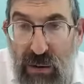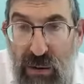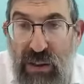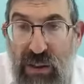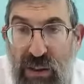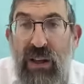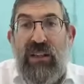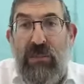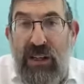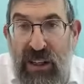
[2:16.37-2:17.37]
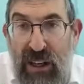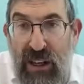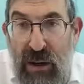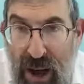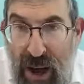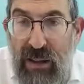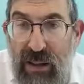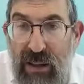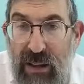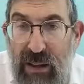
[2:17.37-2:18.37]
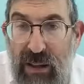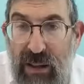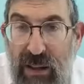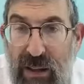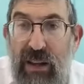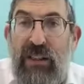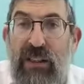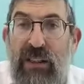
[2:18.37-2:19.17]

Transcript: it makes furrows, it can be considered what?